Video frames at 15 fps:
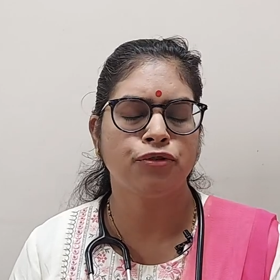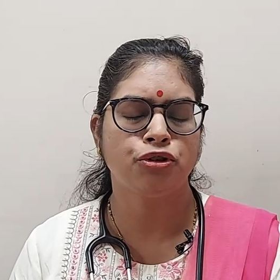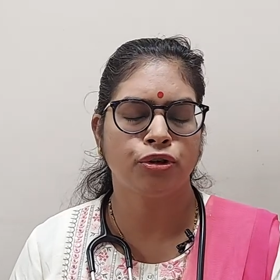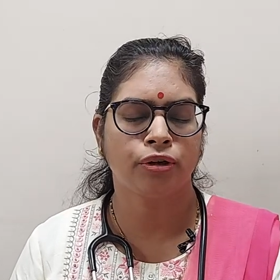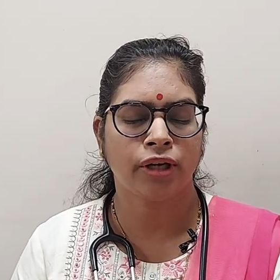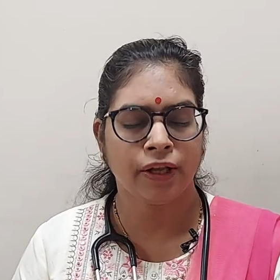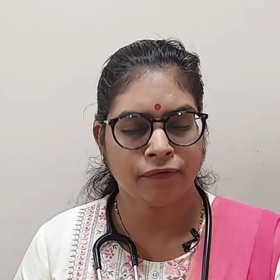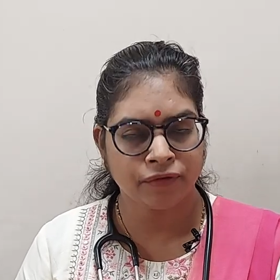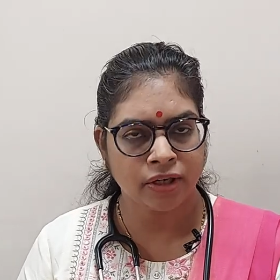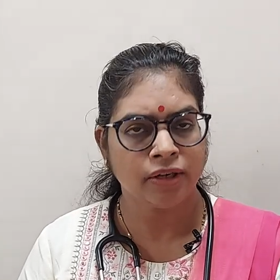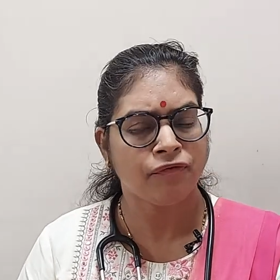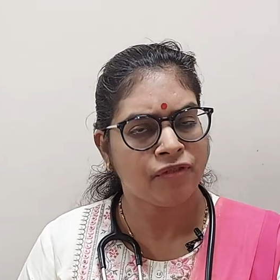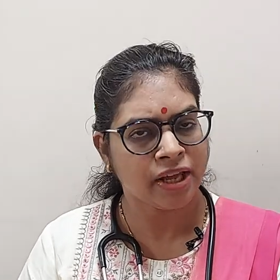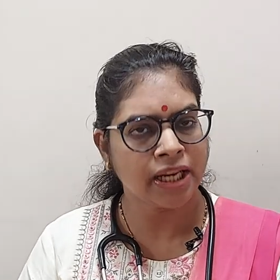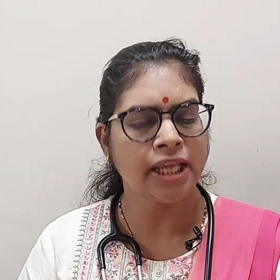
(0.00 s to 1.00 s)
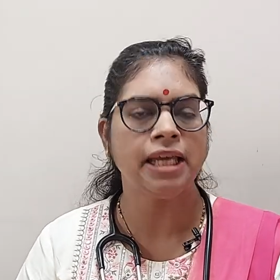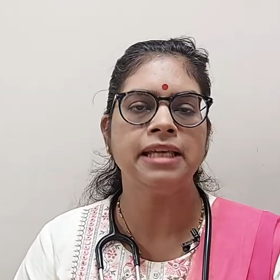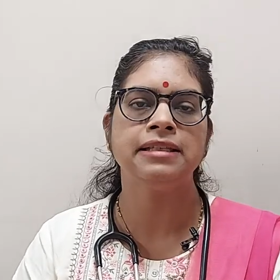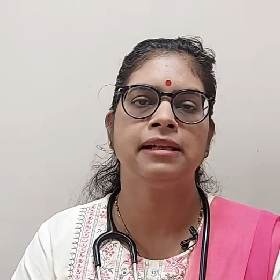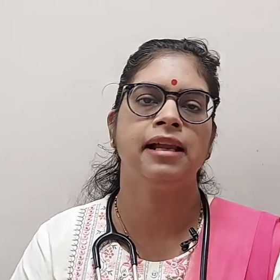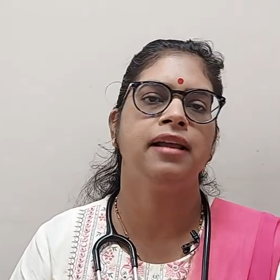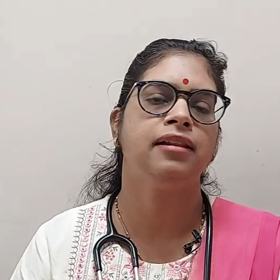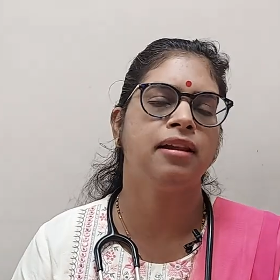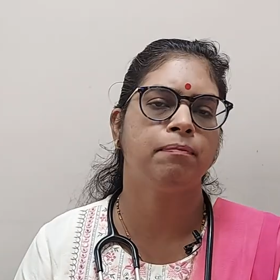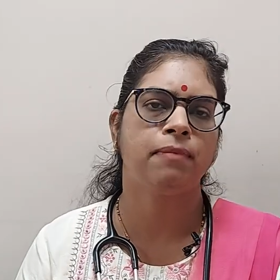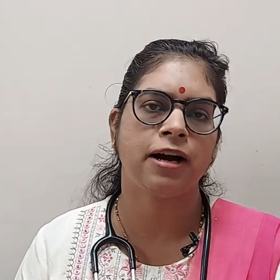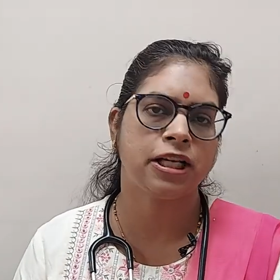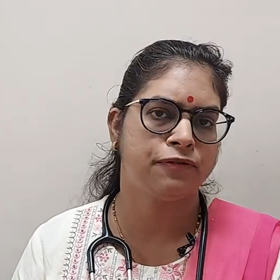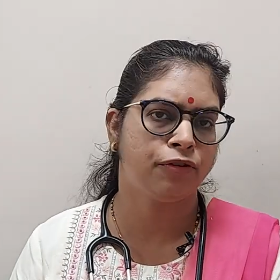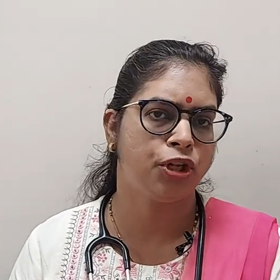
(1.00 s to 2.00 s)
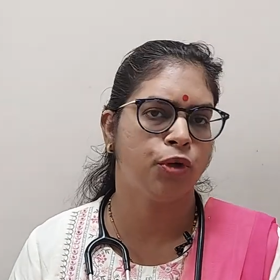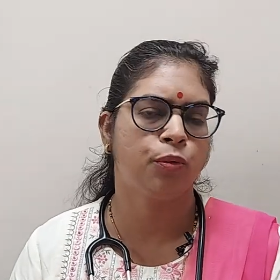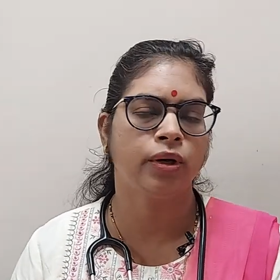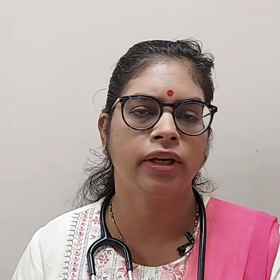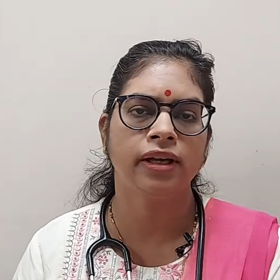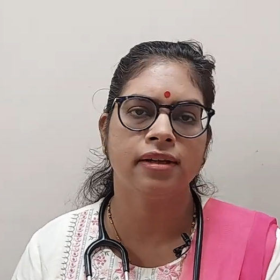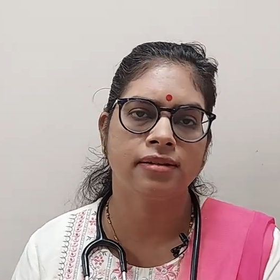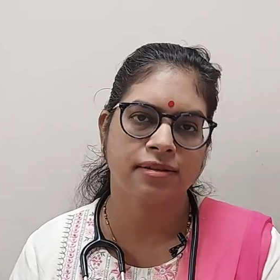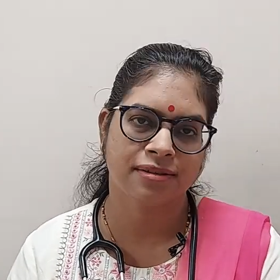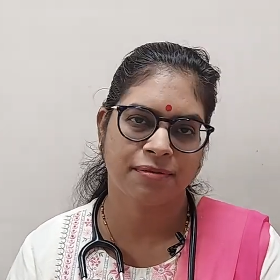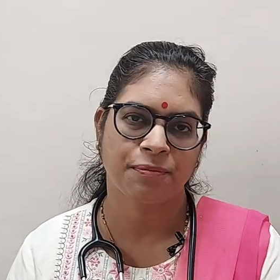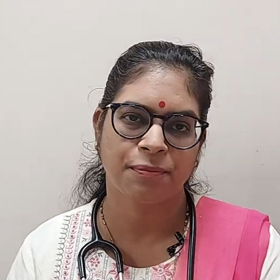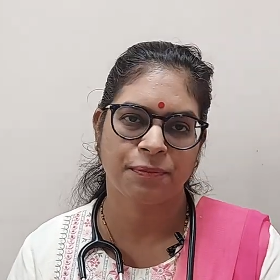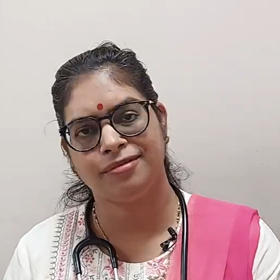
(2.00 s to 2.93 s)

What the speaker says: which you could have done very easily in the past when you were kids?